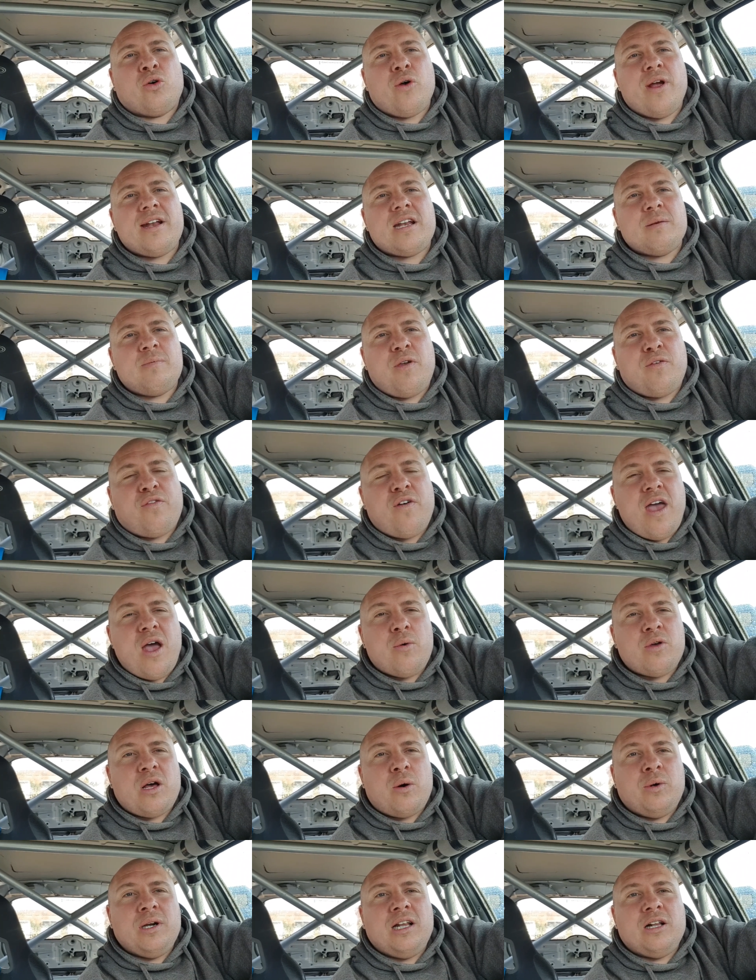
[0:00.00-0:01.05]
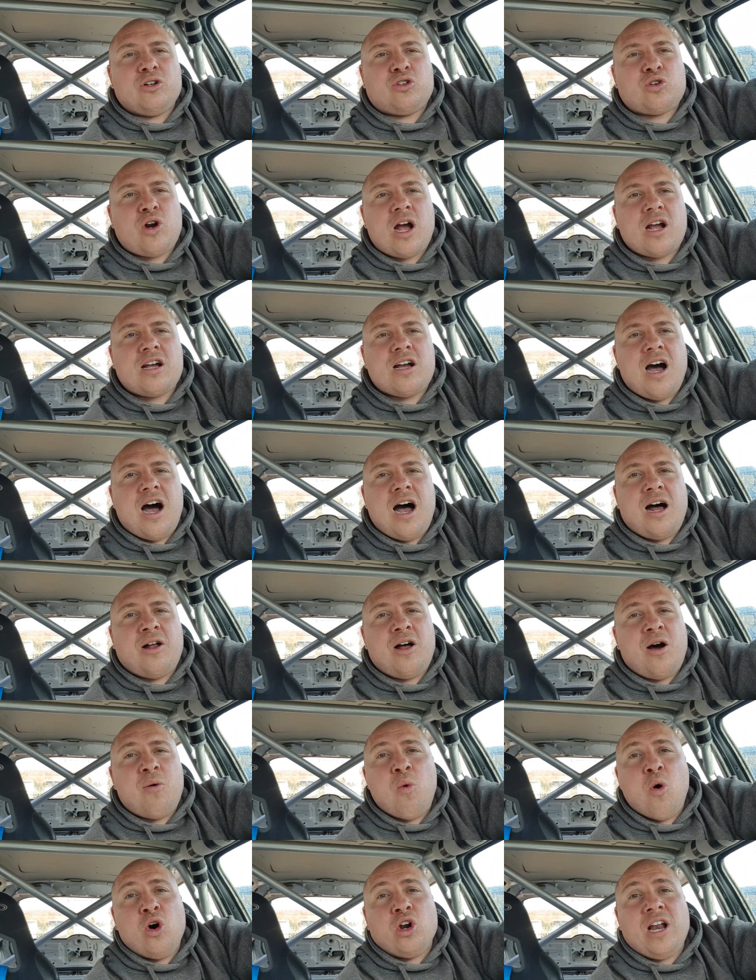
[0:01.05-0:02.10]
great, to be fair, with our little track
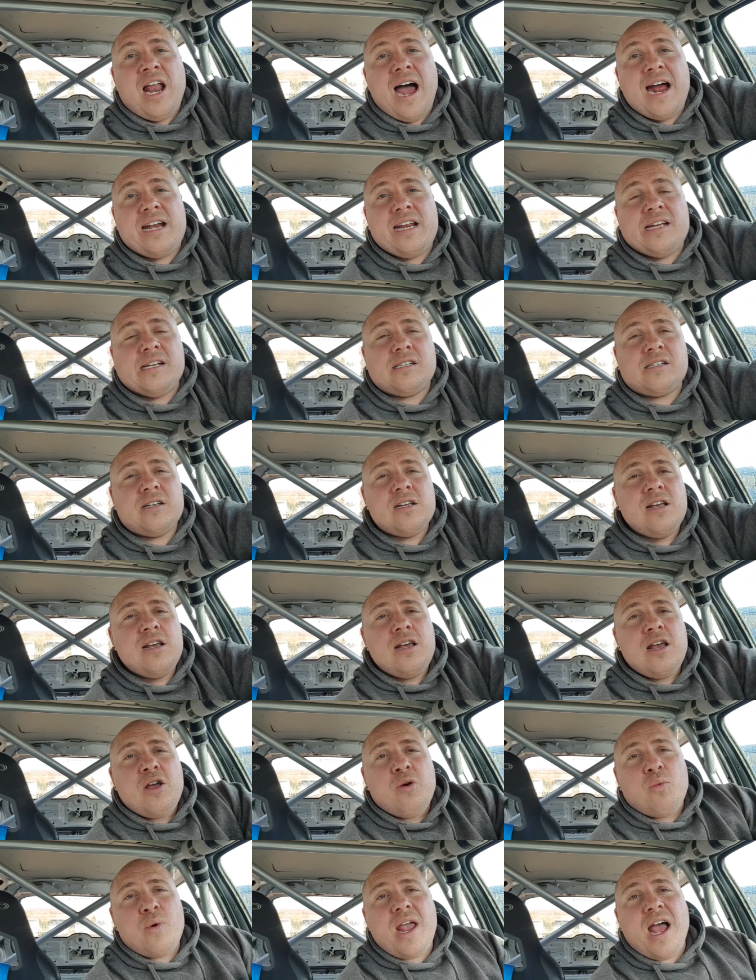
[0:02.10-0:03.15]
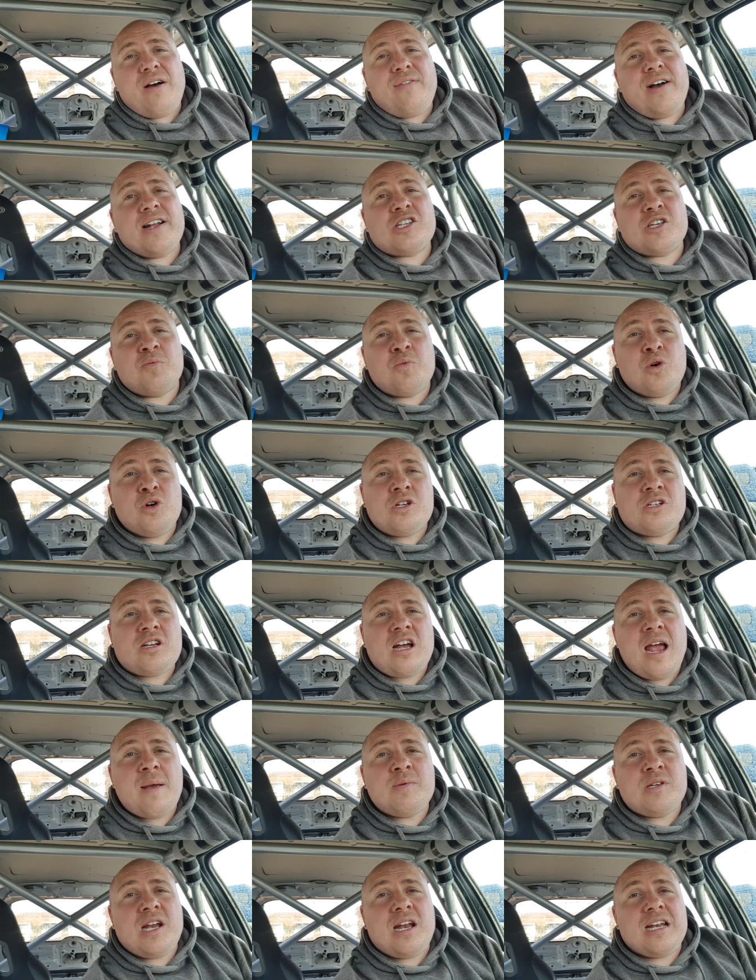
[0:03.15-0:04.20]
car. I won't lie to you. We have had some good
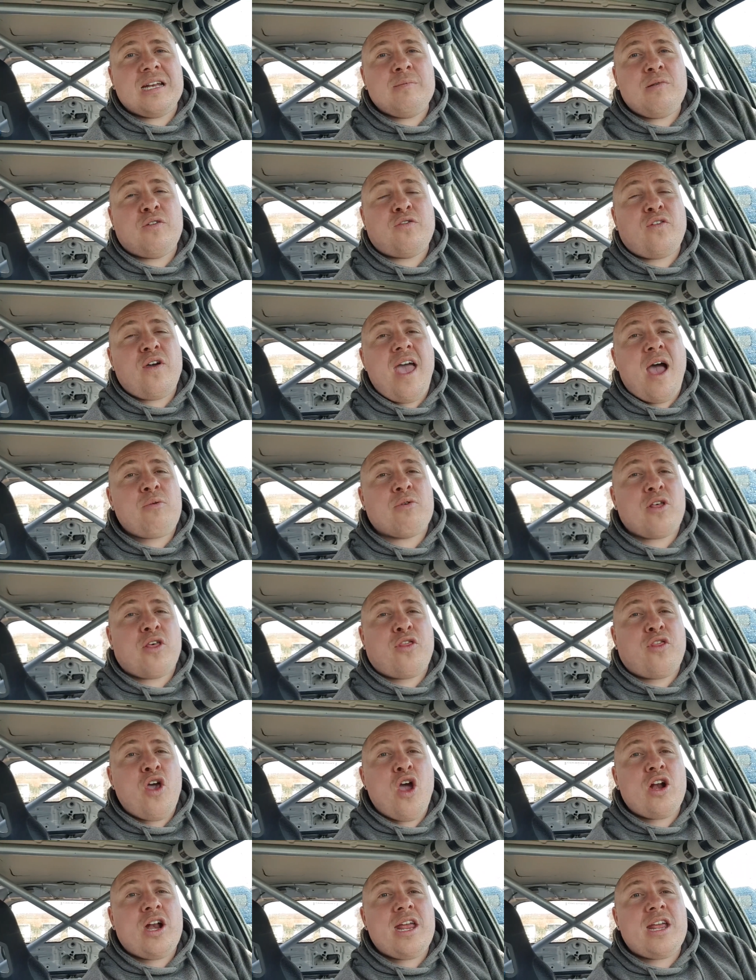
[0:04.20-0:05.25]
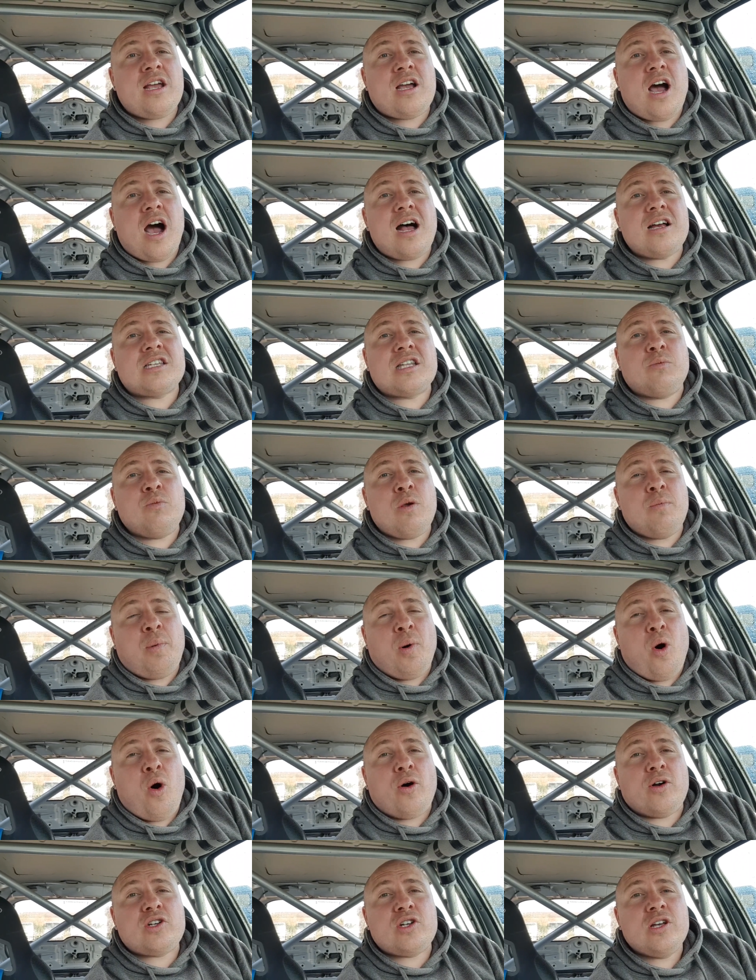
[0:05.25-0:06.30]
times in it. To be fair, out of the 13 cars that we
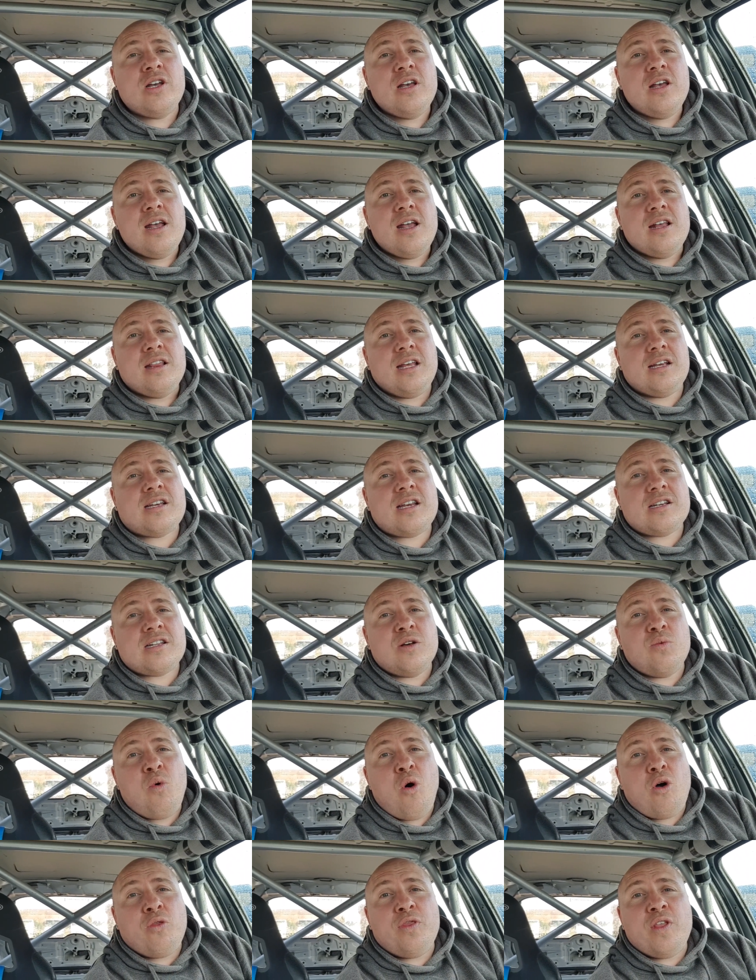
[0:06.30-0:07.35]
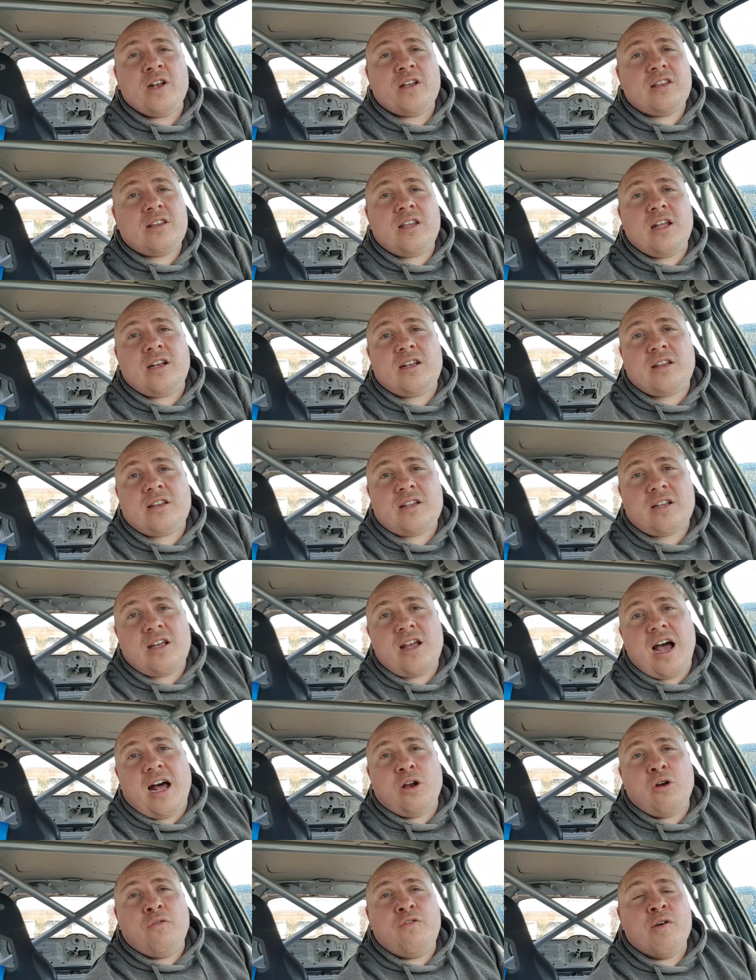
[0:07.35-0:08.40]
bought, this is the one that
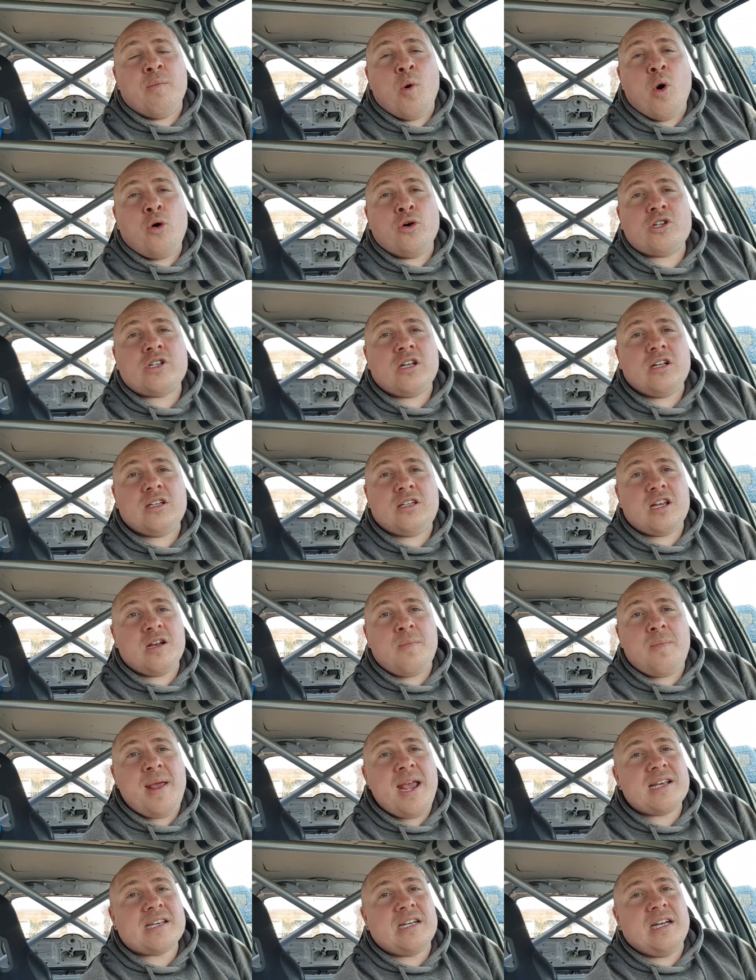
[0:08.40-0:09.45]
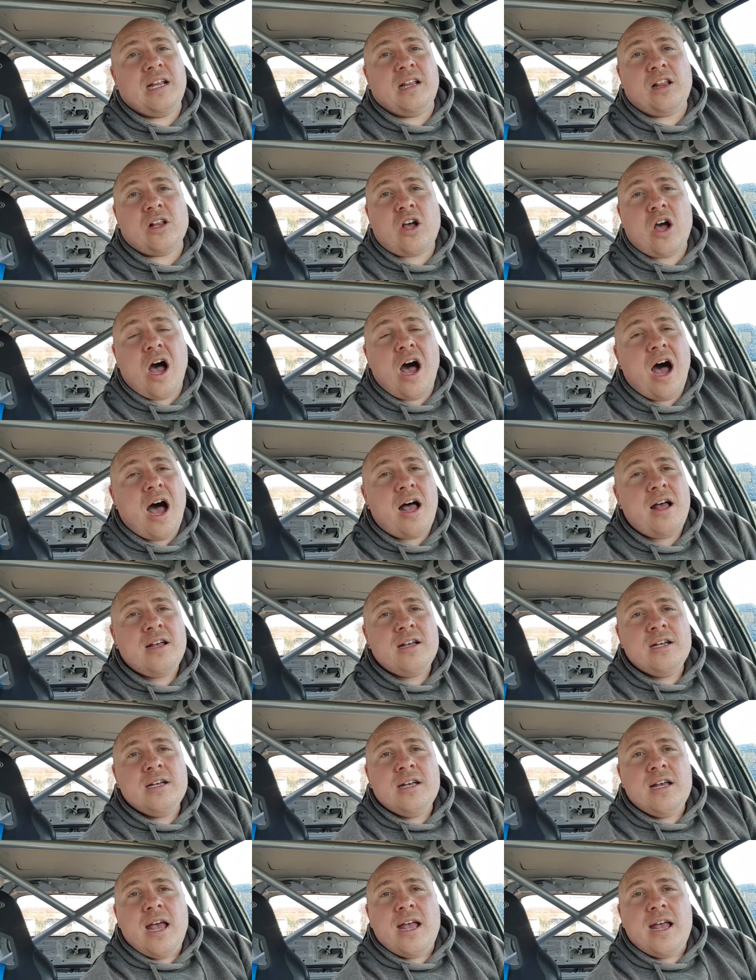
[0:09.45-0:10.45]
I love the most. It's an amazing little car.